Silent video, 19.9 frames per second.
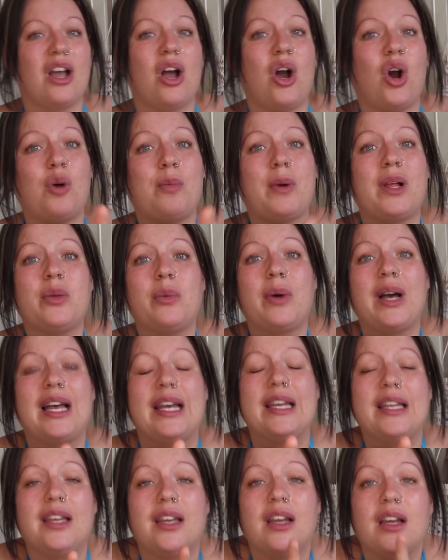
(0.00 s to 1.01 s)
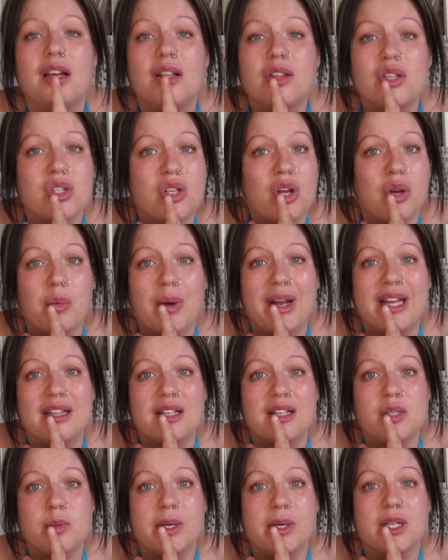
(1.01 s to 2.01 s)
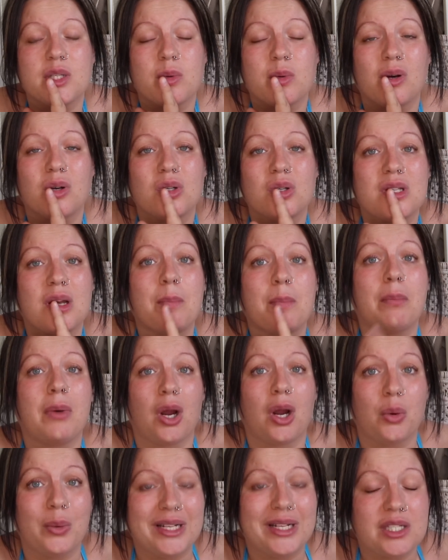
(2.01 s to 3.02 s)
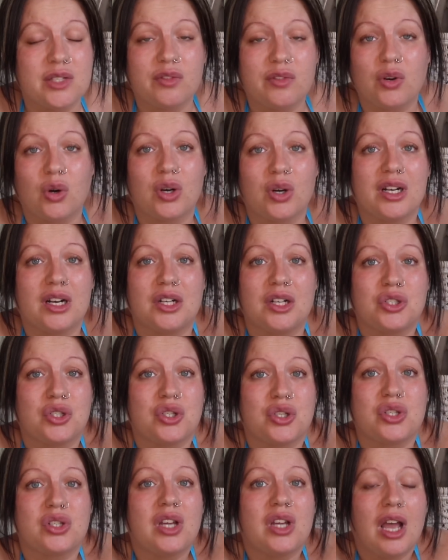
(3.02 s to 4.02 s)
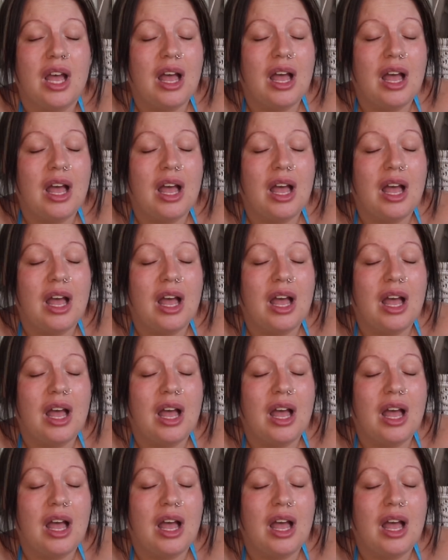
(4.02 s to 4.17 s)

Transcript: Oh, by the weigh, there's no way in this week as well because I'm bloated to fuck and I just,